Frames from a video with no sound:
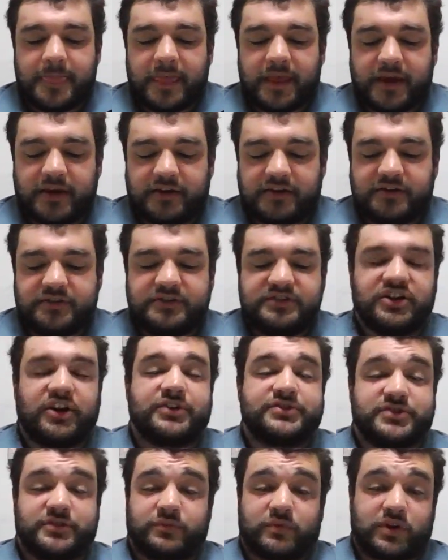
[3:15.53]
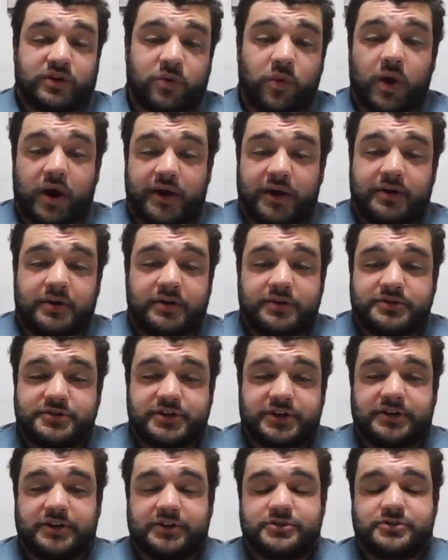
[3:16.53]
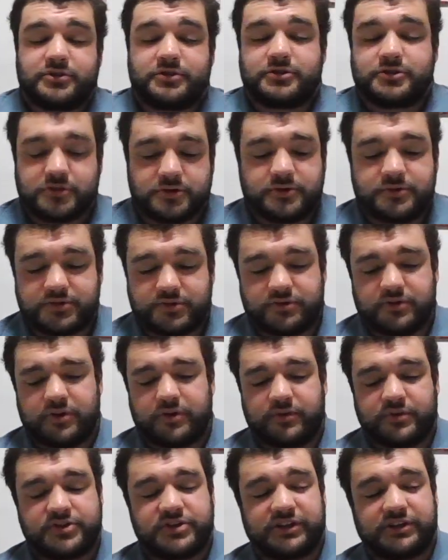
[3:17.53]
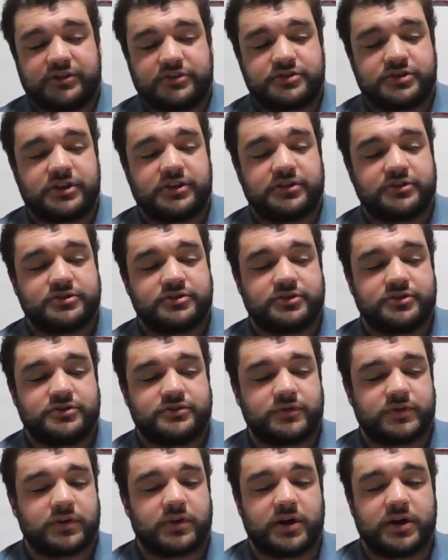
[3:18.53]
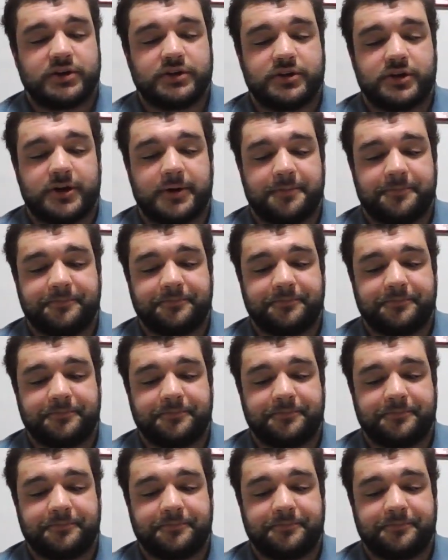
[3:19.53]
and doesn't require signatures. So no signature is required there.